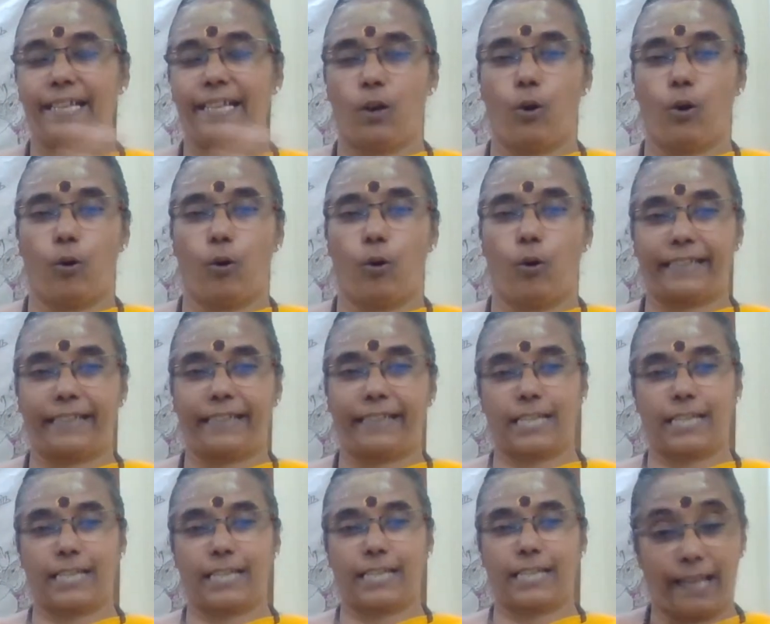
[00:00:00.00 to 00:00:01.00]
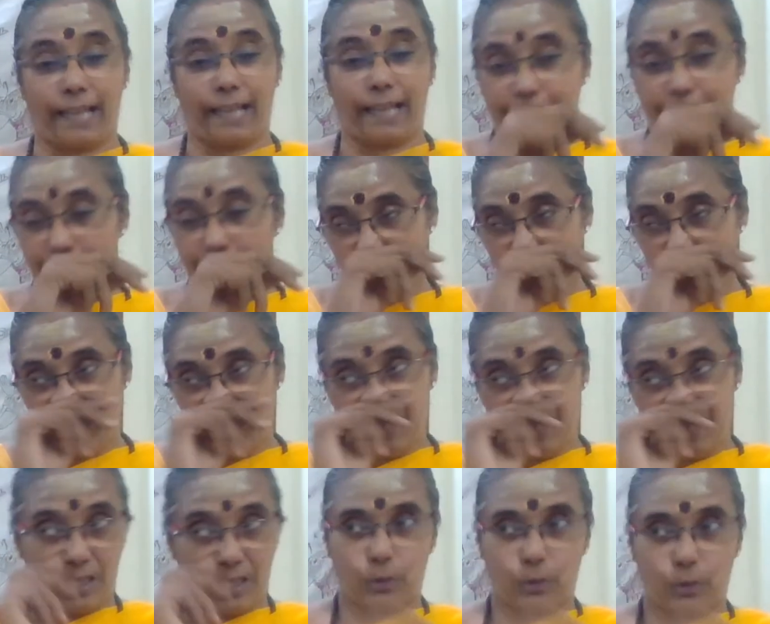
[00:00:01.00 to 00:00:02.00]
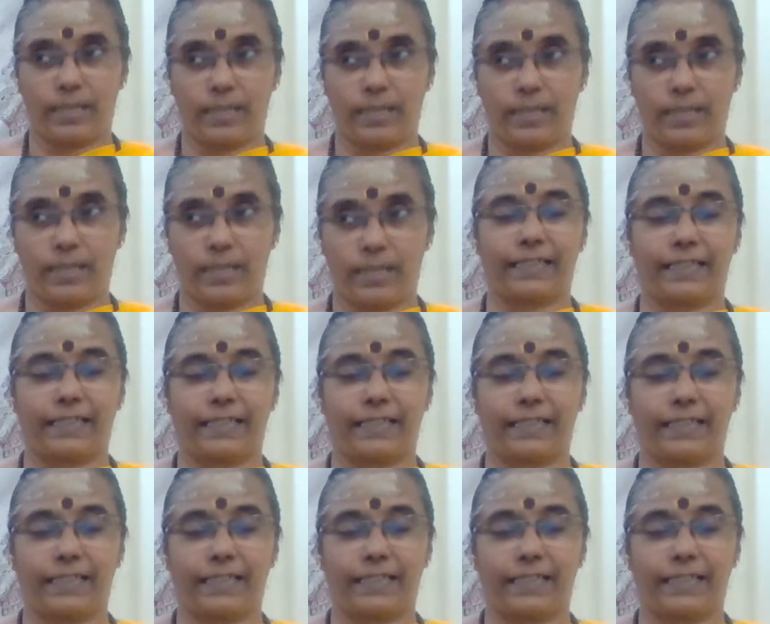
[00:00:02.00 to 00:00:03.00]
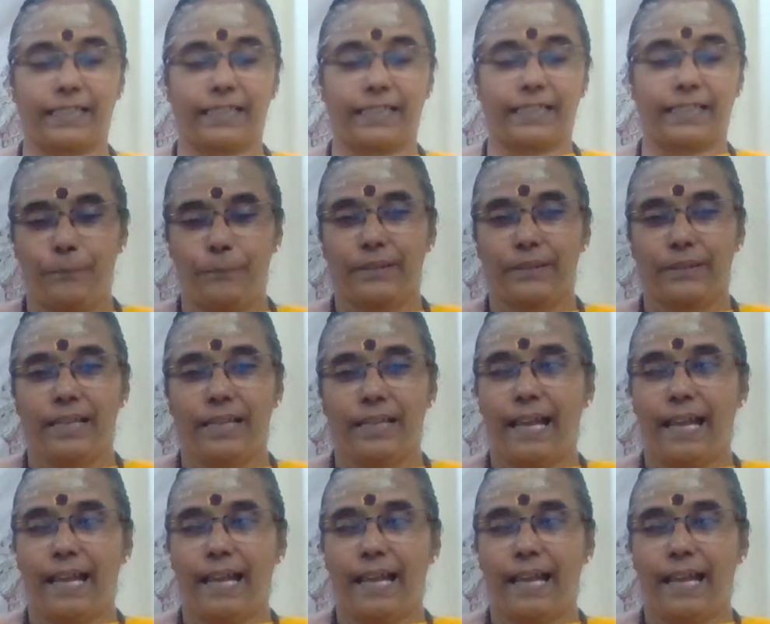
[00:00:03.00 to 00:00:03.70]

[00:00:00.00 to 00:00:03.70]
and lining the whole cage for the lion so that it.